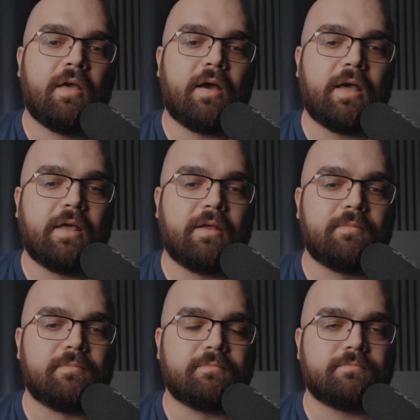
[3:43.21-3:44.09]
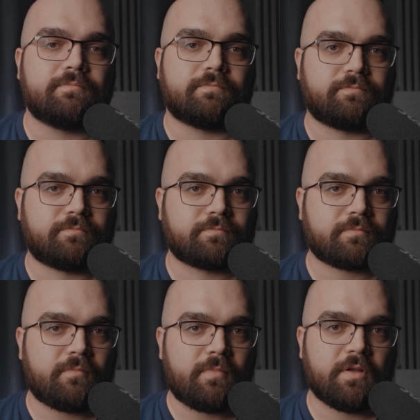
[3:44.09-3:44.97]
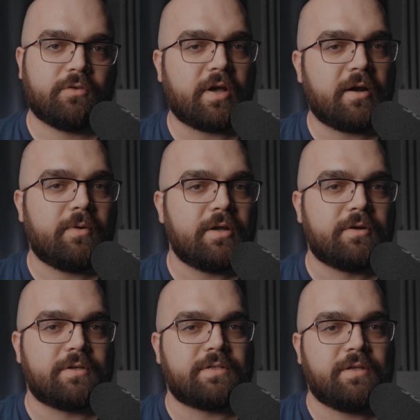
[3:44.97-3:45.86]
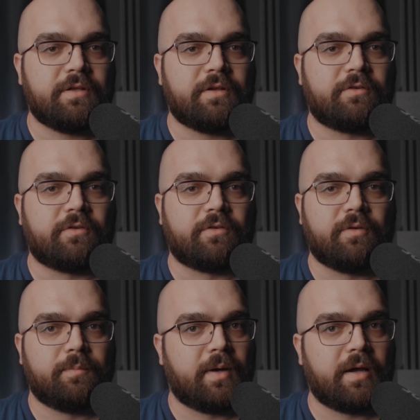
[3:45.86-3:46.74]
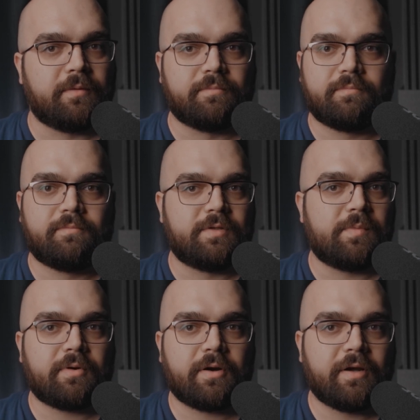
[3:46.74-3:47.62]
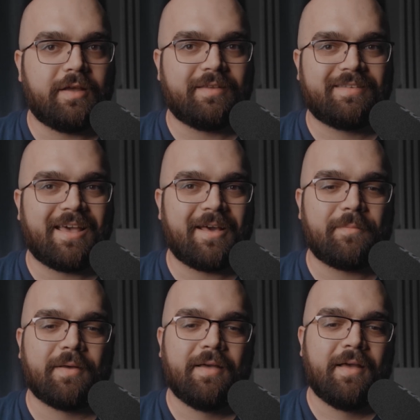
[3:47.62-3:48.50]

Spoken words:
And so kind of what you're seeing is just my temporary setup.